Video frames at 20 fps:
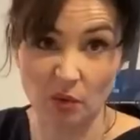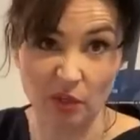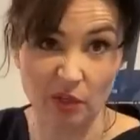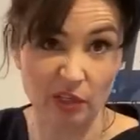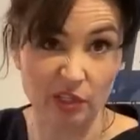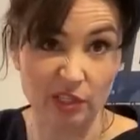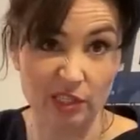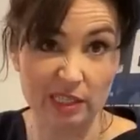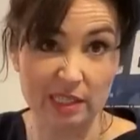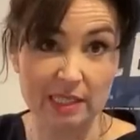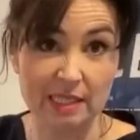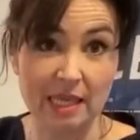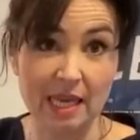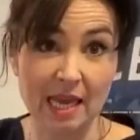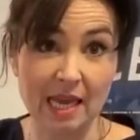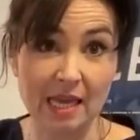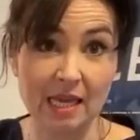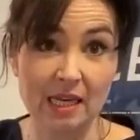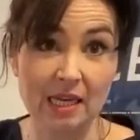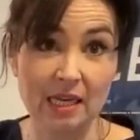good, because
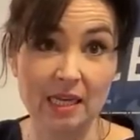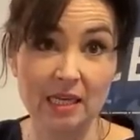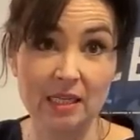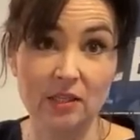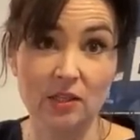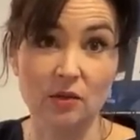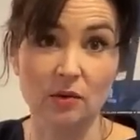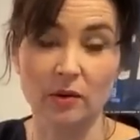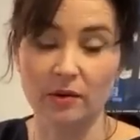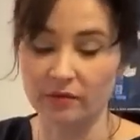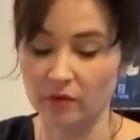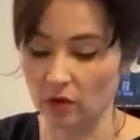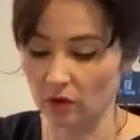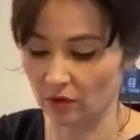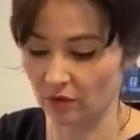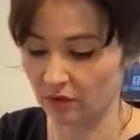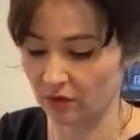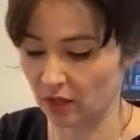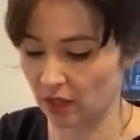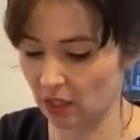then you have
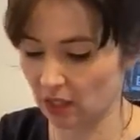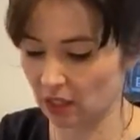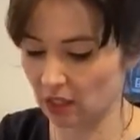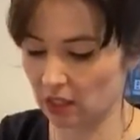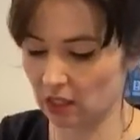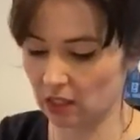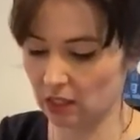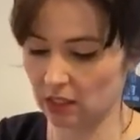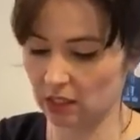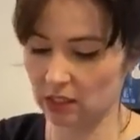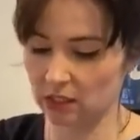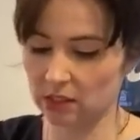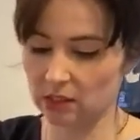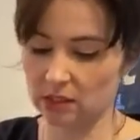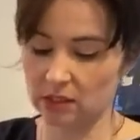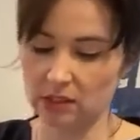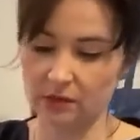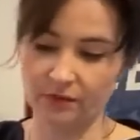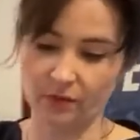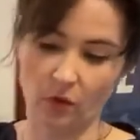got
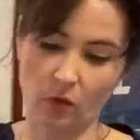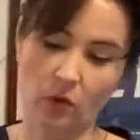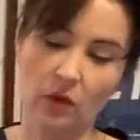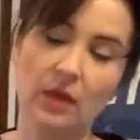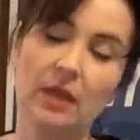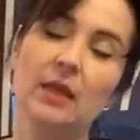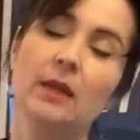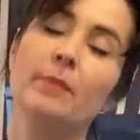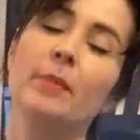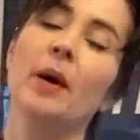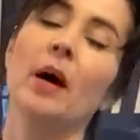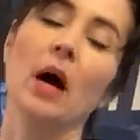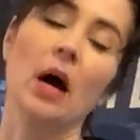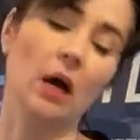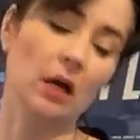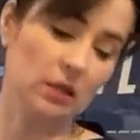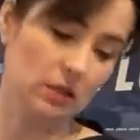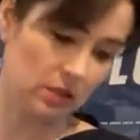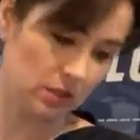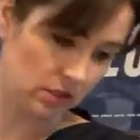things falling
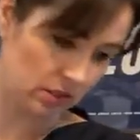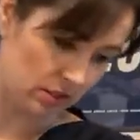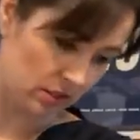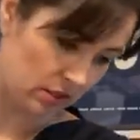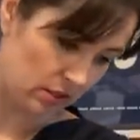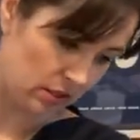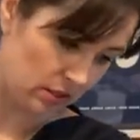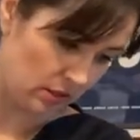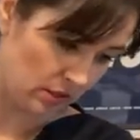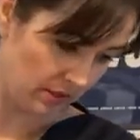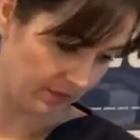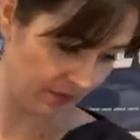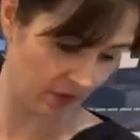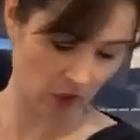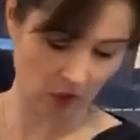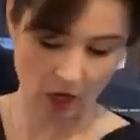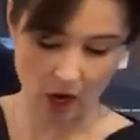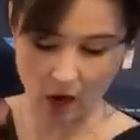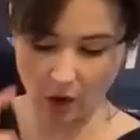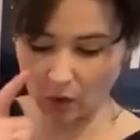apart. You've
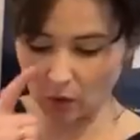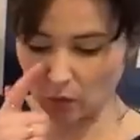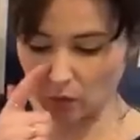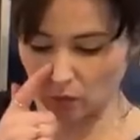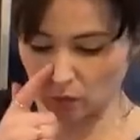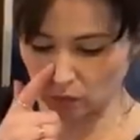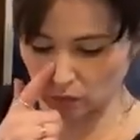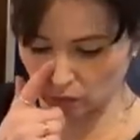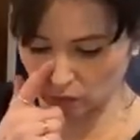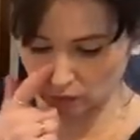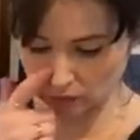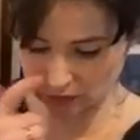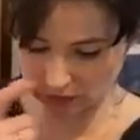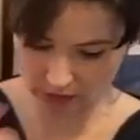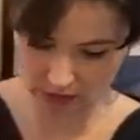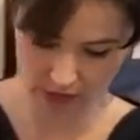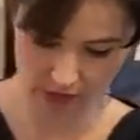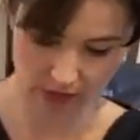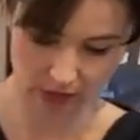got holes.